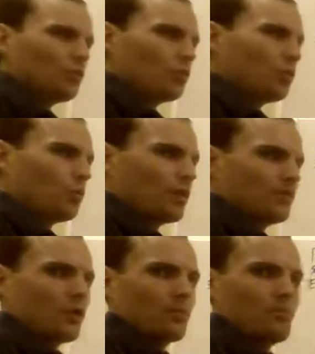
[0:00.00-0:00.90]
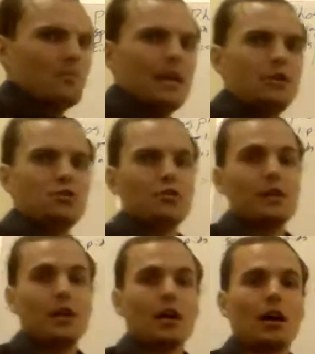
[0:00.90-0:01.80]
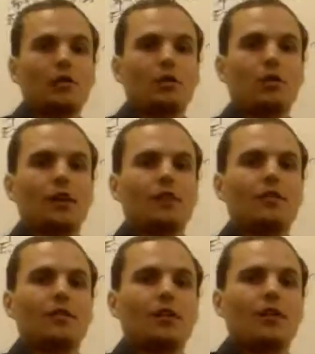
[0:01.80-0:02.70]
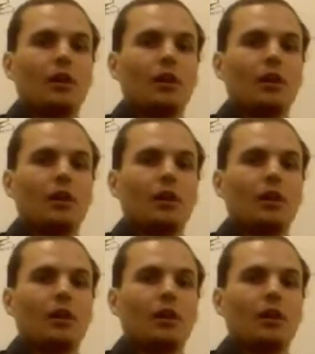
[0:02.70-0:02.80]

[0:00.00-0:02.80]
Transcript: for one of our major eicosanoids,